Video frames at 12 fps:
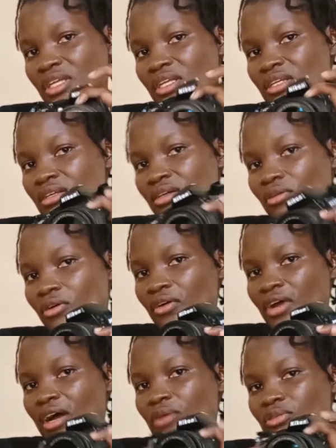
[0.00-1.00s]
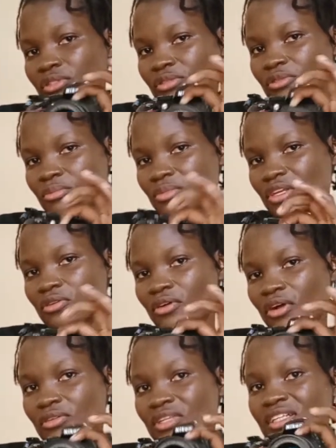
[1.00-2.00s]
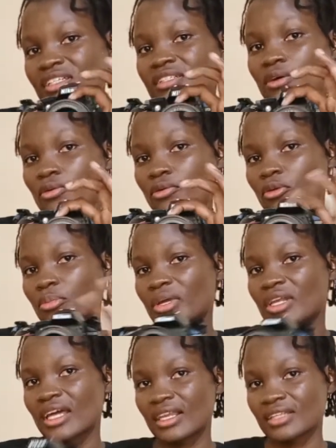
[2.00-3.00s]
out, zoom in or out. That is how you open a lens, right?